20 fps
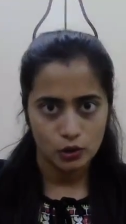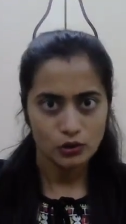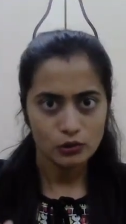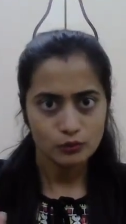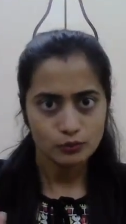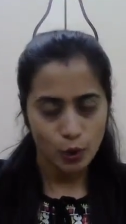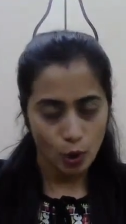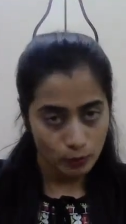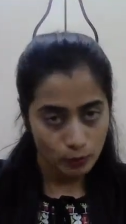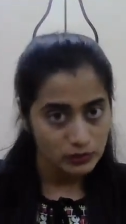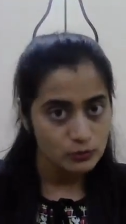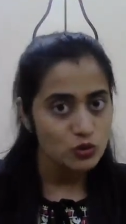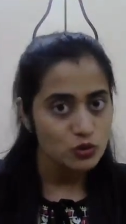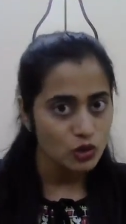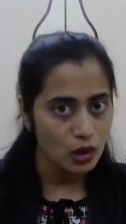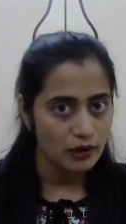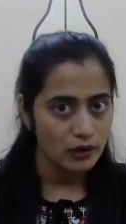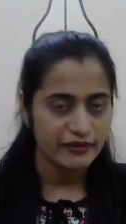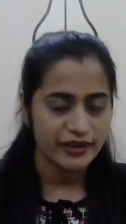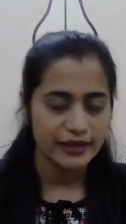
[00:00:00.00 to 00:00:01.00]
problem
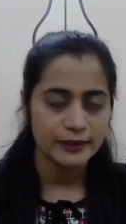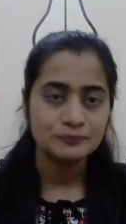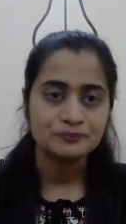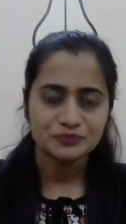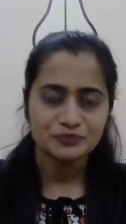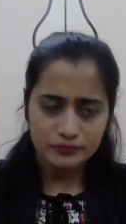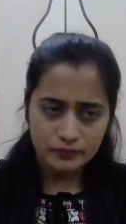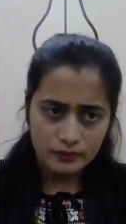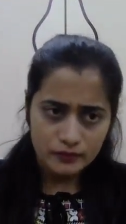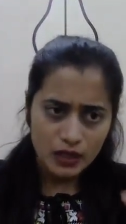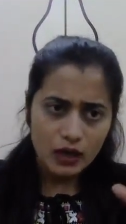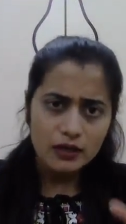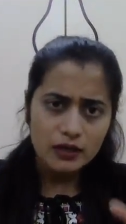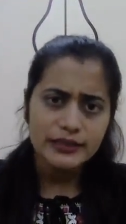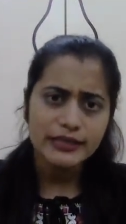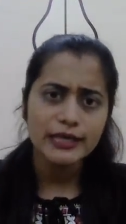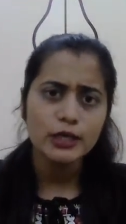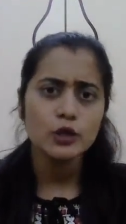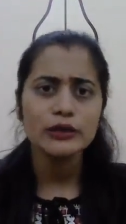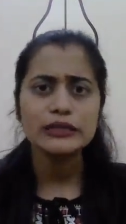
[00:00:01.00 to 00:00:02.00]
solving,
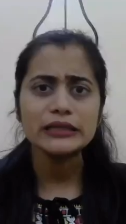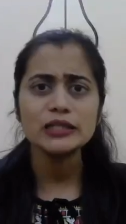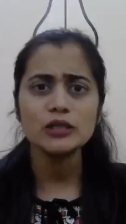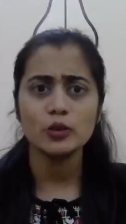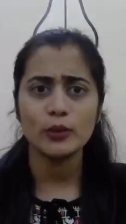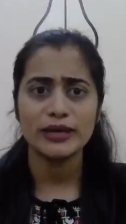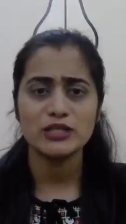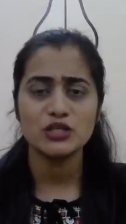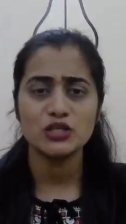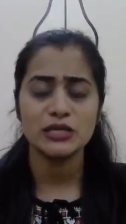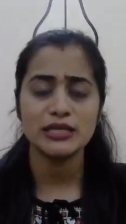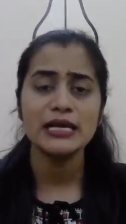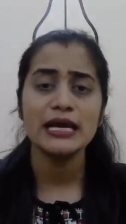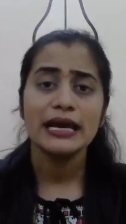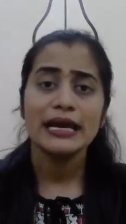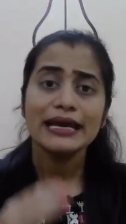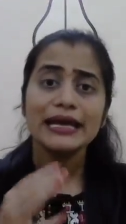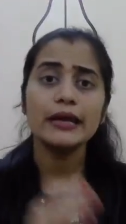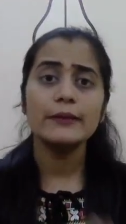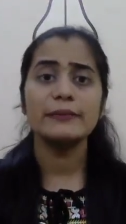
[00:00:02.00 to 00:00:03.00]
they look at the question,
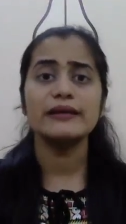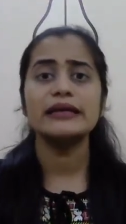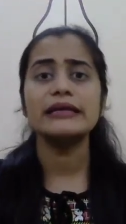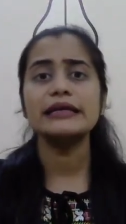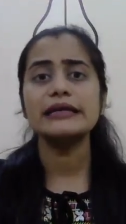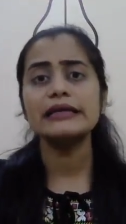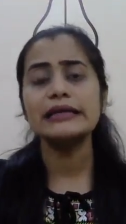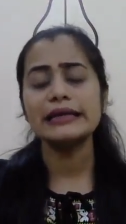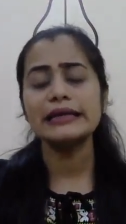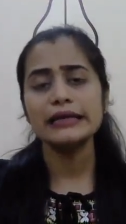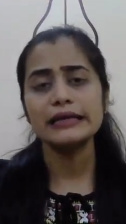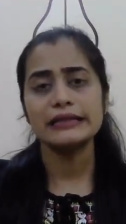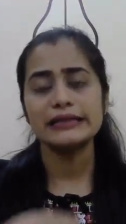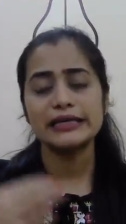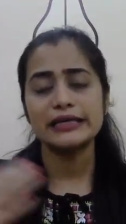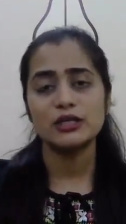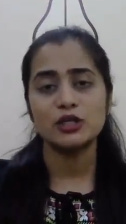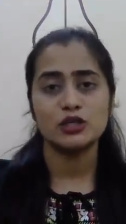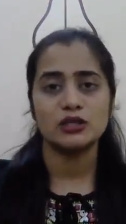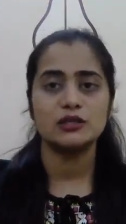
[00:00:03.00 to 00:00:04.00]
immediately
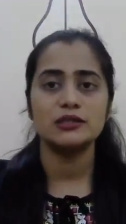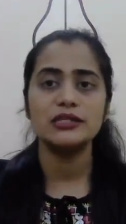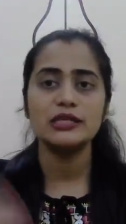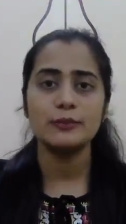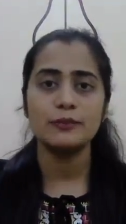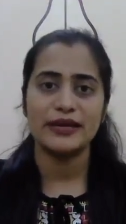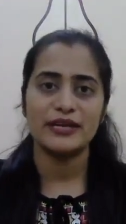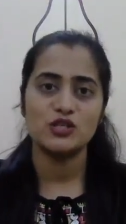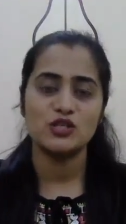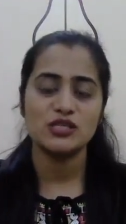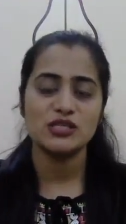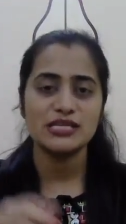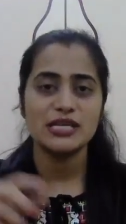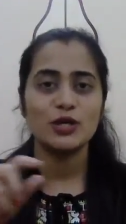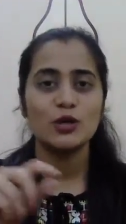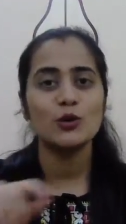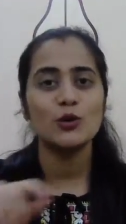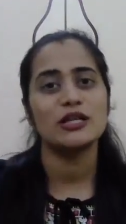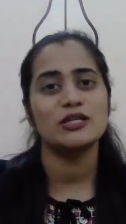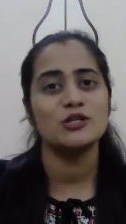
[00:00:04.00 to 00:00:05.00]
they turn the pages and
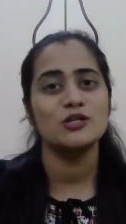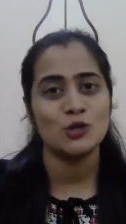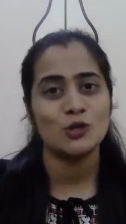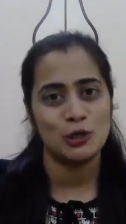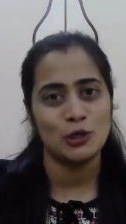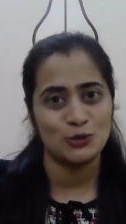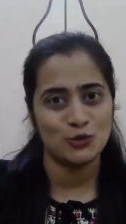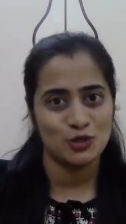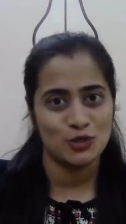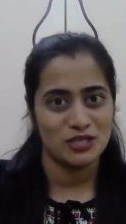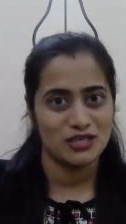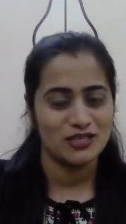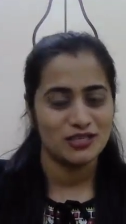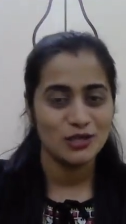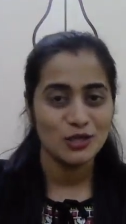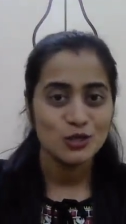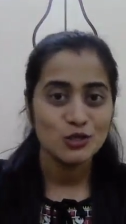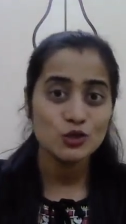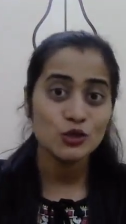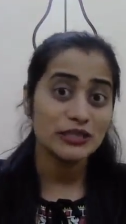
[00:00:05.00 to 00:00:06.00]
look at the solution.
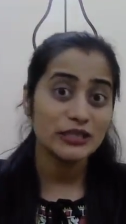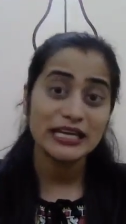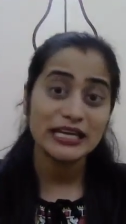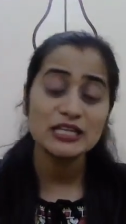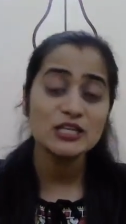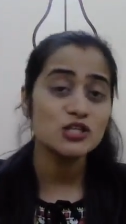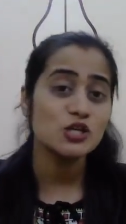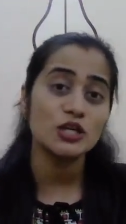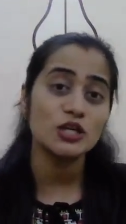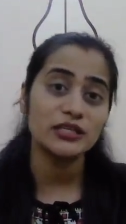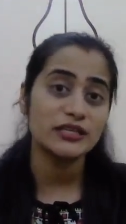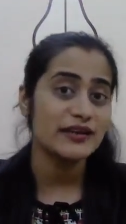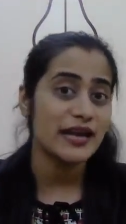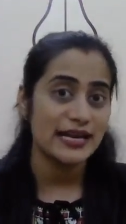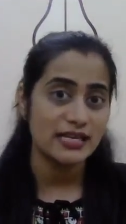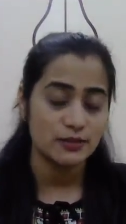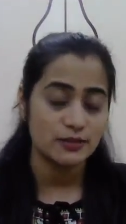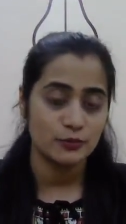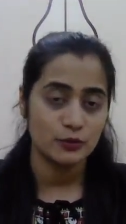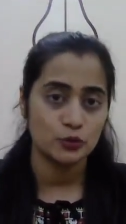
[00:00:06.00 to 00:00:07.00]
So that is not the right
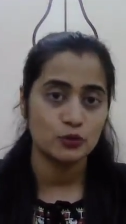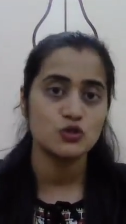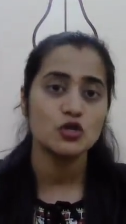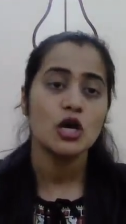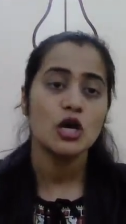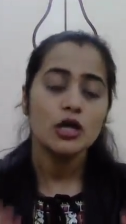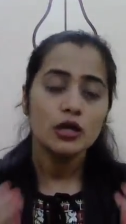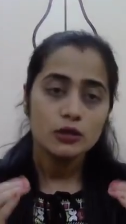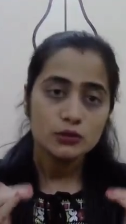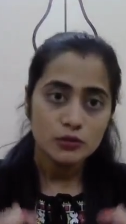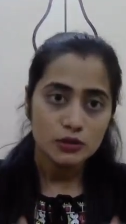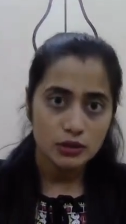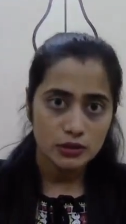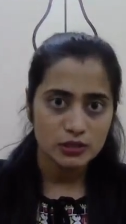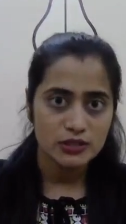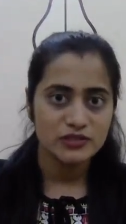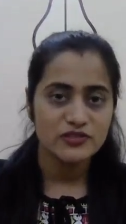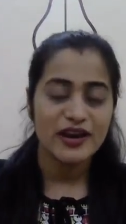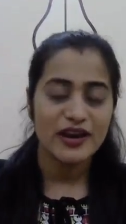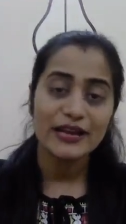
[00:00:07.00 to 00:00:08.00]
approach.
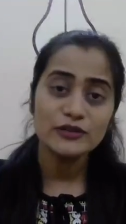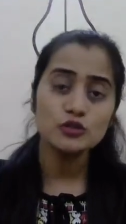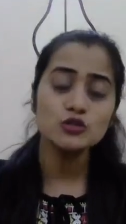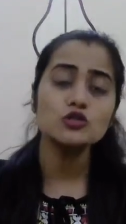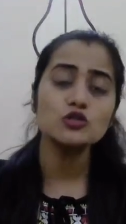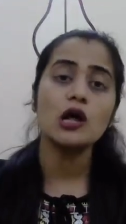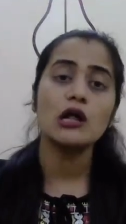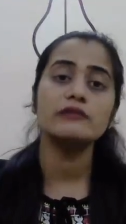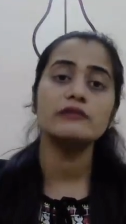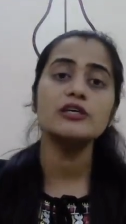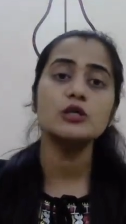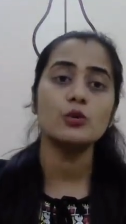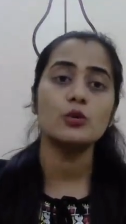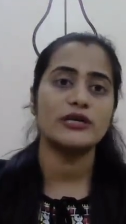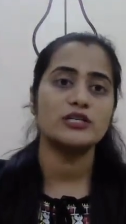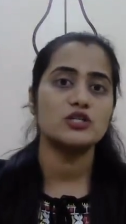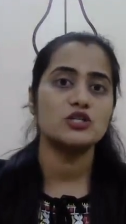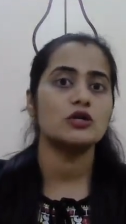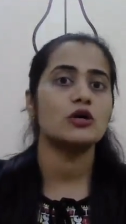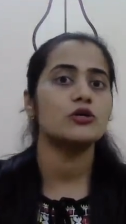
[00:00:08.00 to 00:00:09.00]
Try to solve the
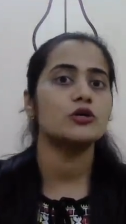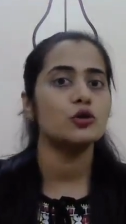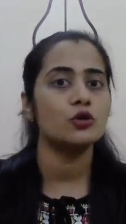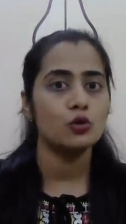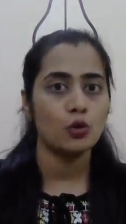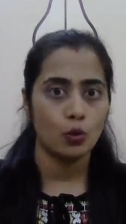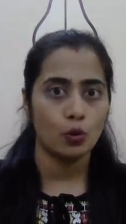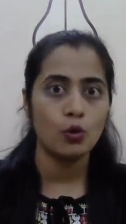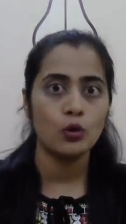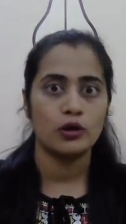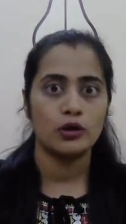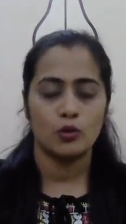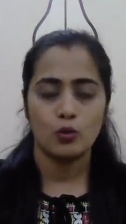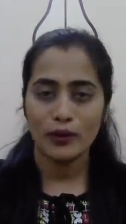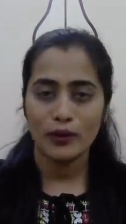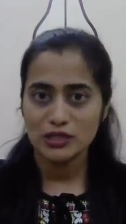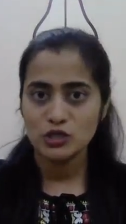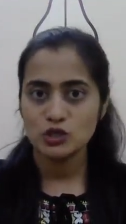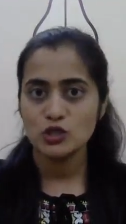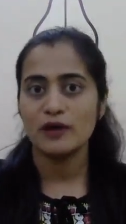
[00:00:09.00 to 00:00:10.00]
question on your own
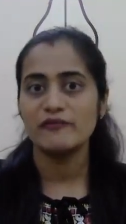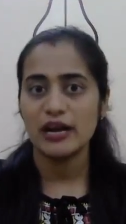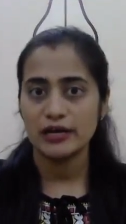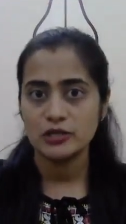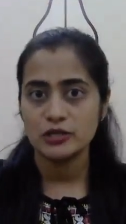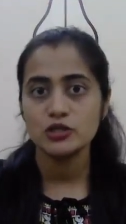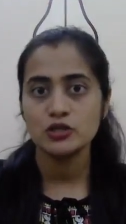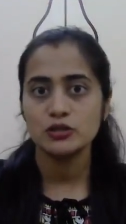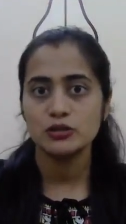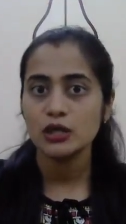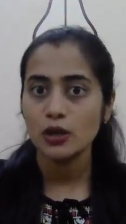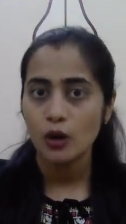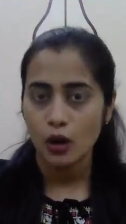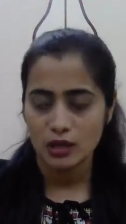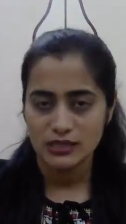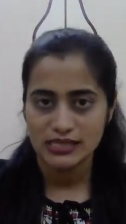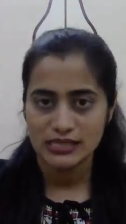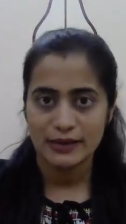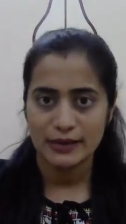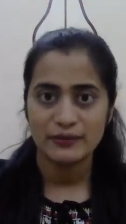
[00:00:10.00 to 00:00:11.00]
once you have understood the
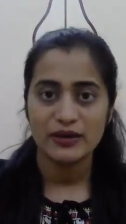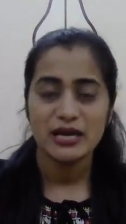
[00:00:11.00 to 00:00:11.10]
concept.